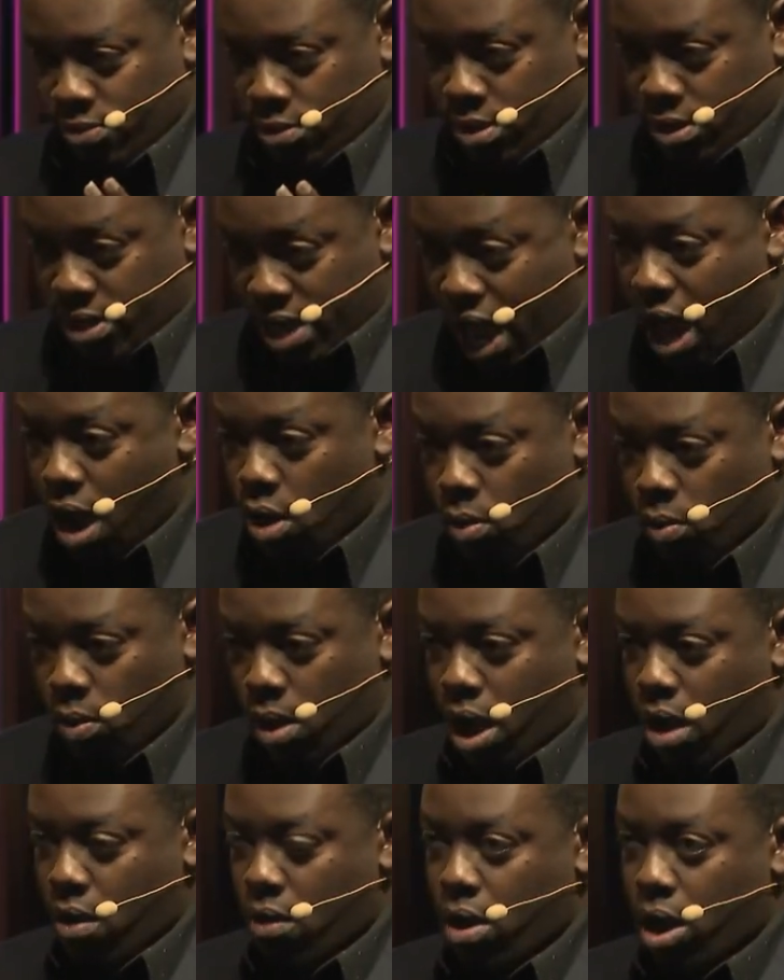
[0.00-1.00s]
now
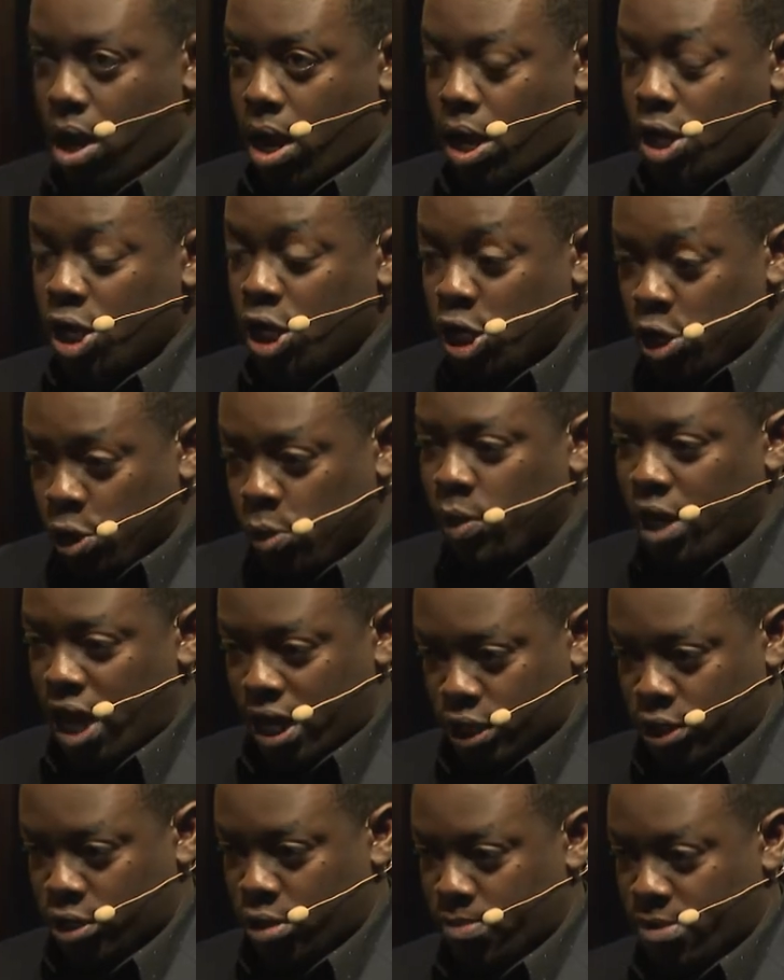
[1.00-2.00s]
our new
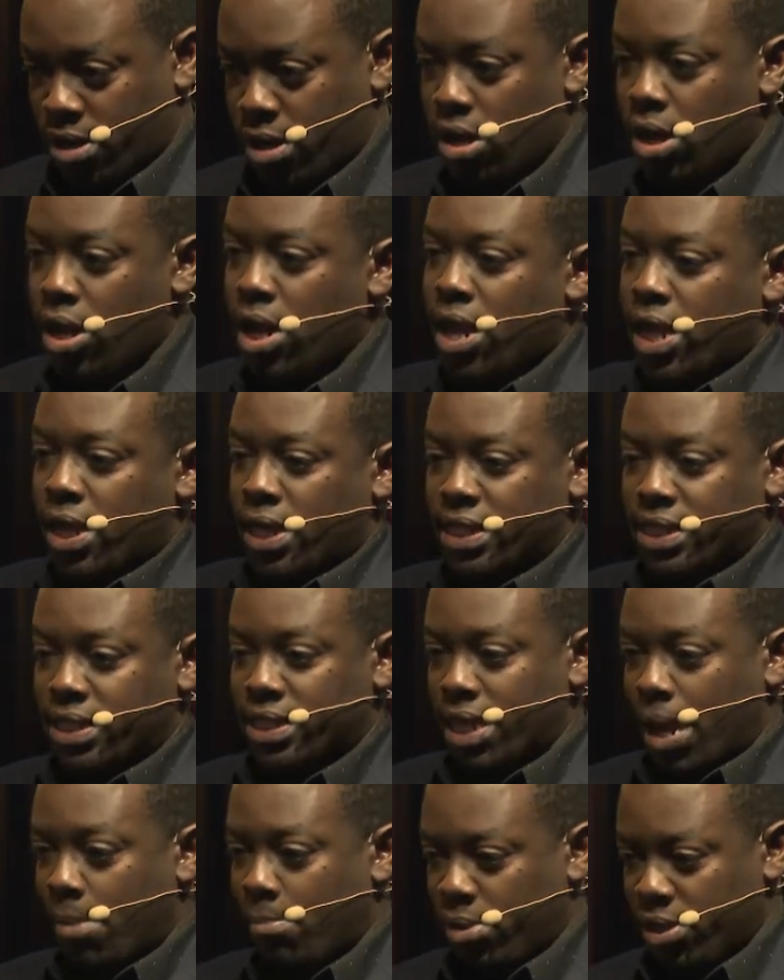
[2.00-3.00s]
customer is
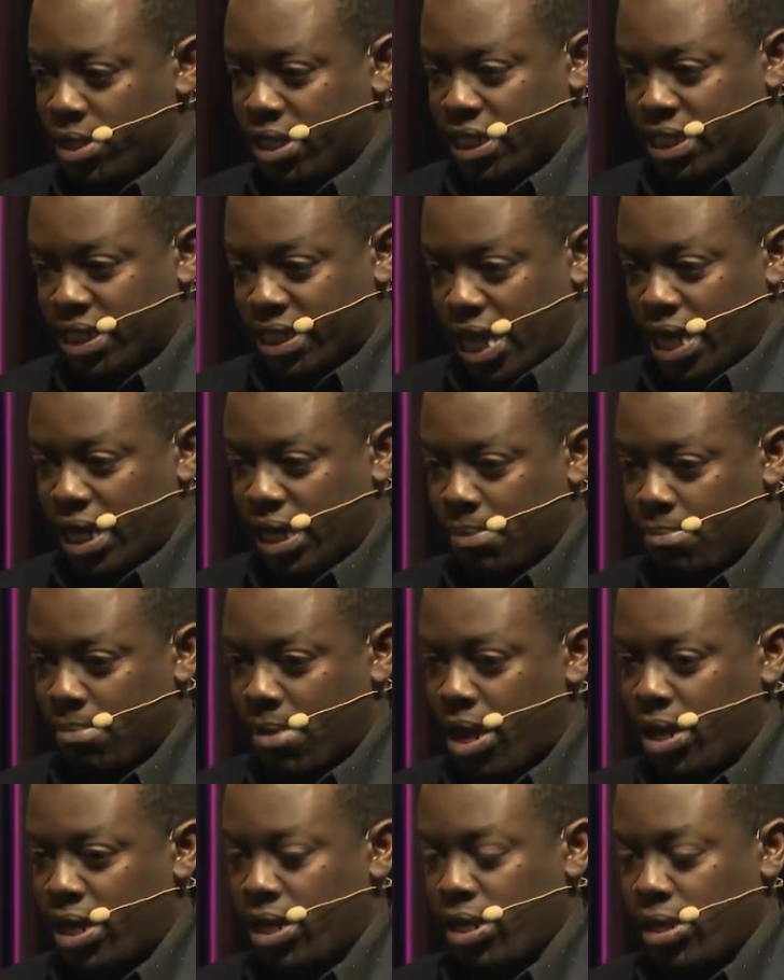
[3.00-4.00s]
somebody sending
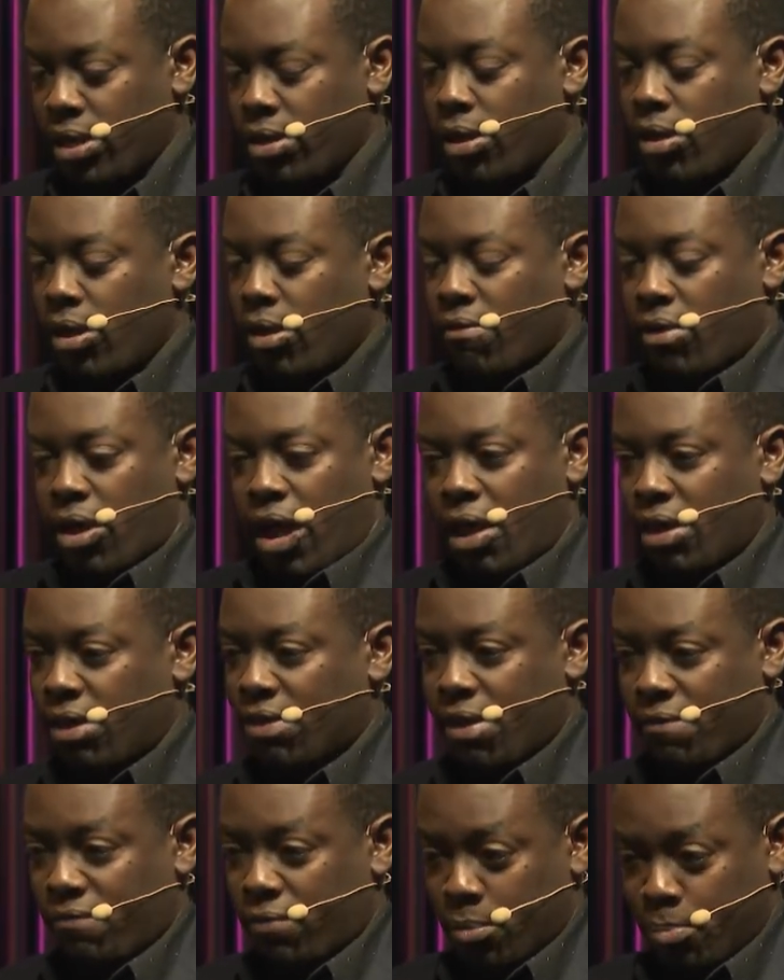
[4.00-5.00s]
money
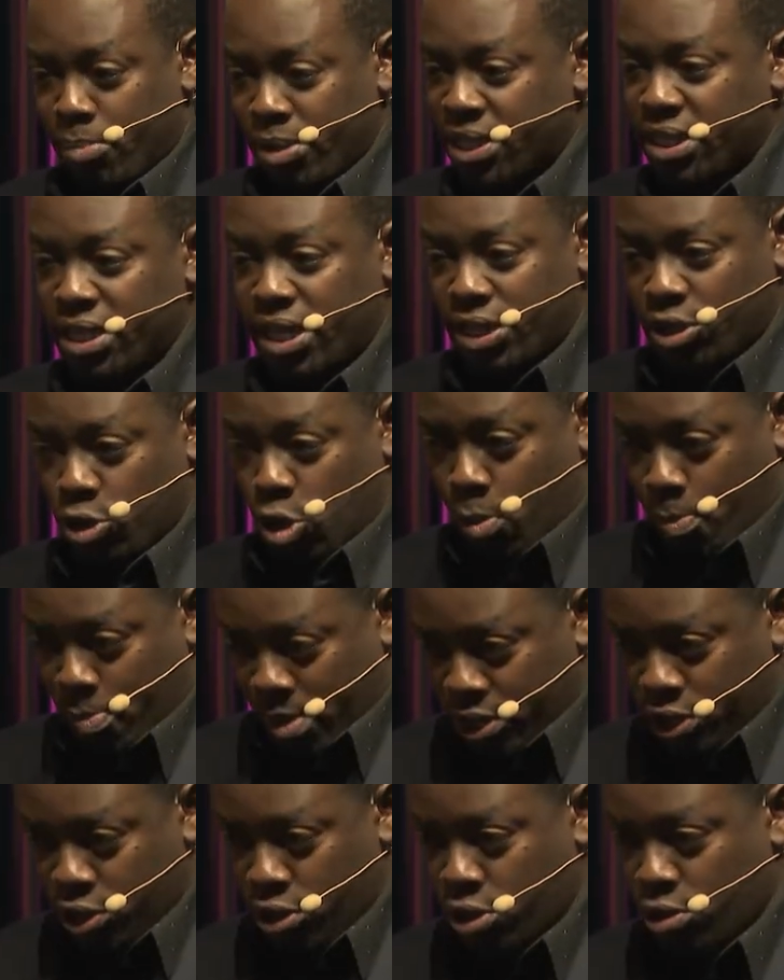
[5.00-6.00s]
either for business or
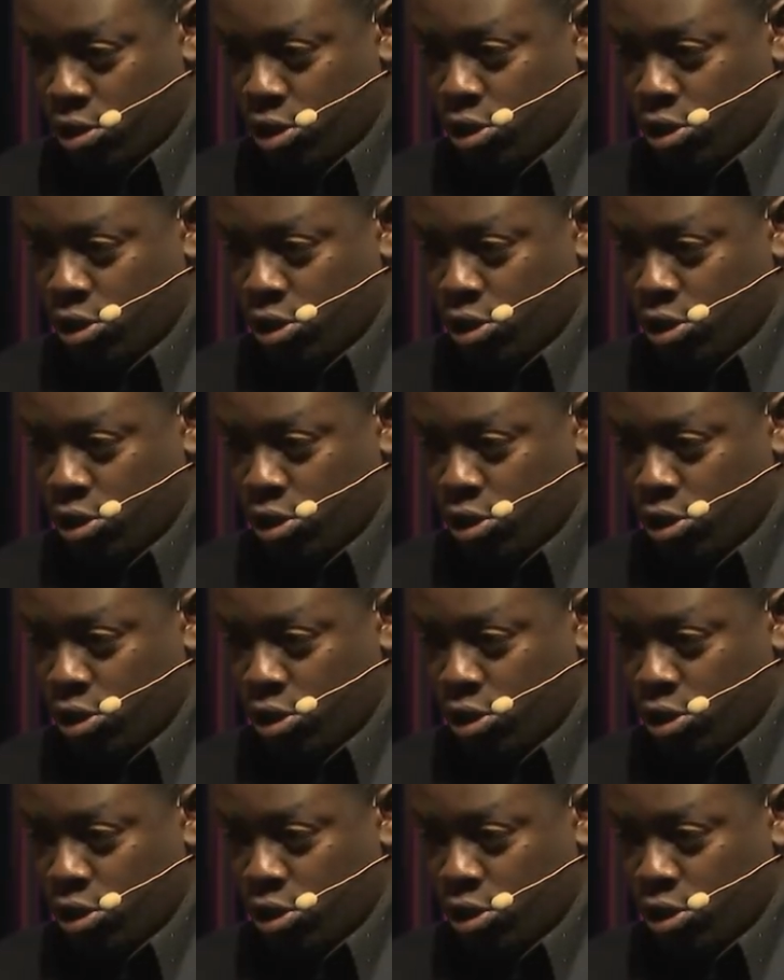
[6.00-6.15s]
personal